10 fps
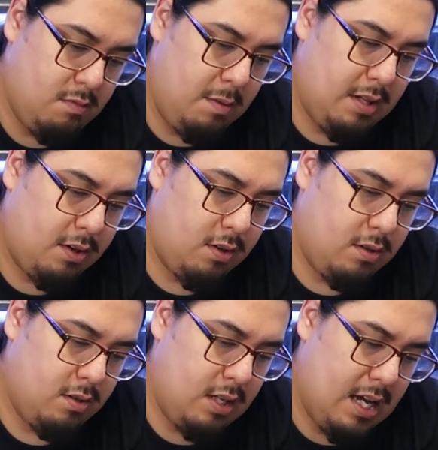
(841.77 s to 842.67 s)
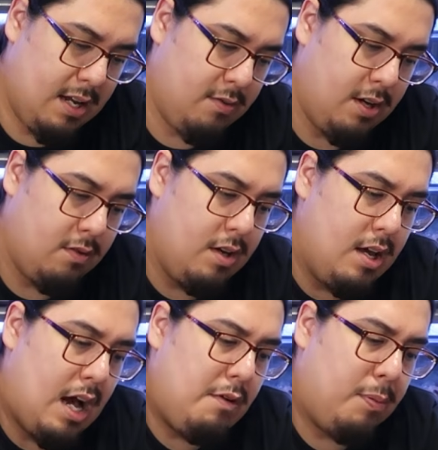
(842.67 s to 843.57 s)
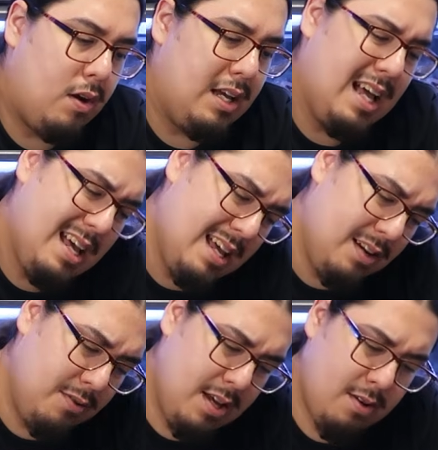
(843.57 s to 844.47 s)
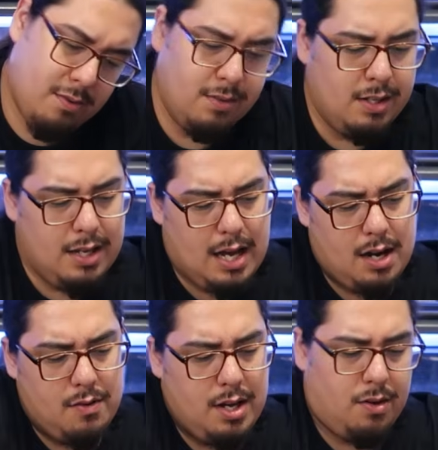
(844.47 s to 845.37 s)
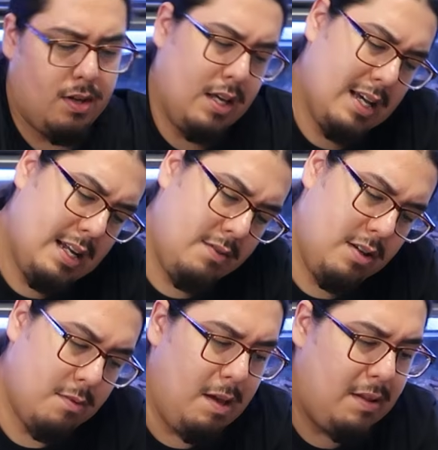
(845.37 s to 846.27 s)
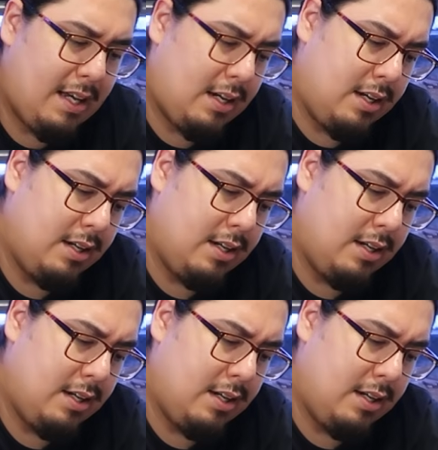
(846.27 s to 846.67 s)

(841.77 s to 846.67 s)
Maybe like, I don't know. I would probably, I don't know. Maybe like,